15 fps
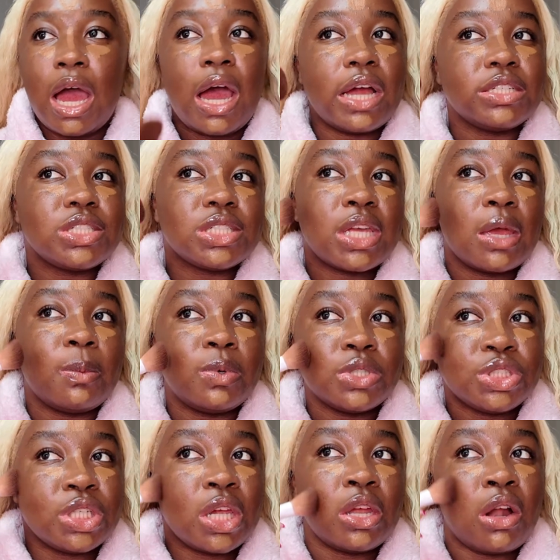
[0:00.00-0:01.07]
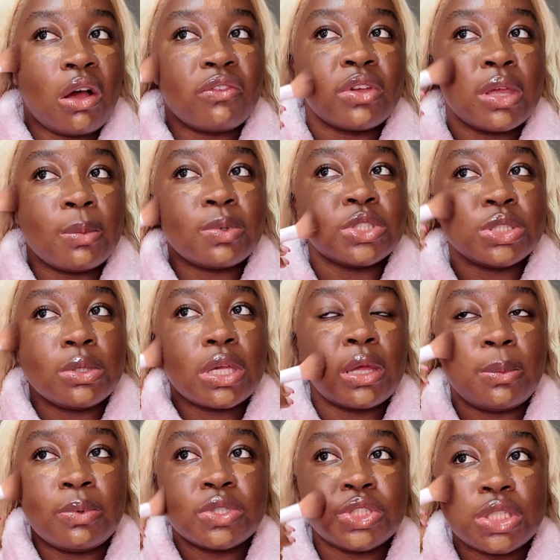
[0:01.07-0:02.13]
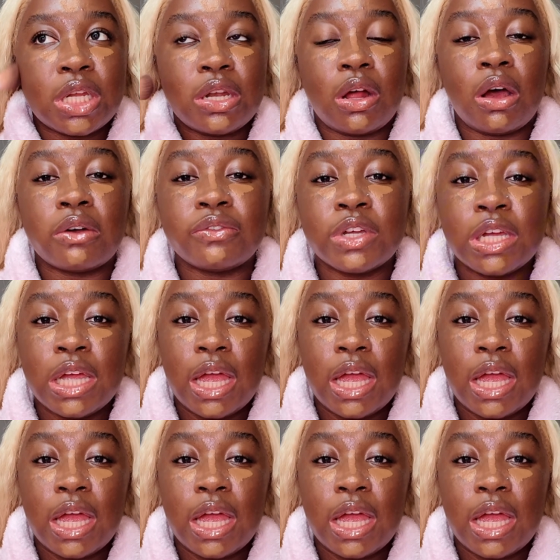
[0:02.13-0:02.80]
I just kept pushing it off, keep pushing it off.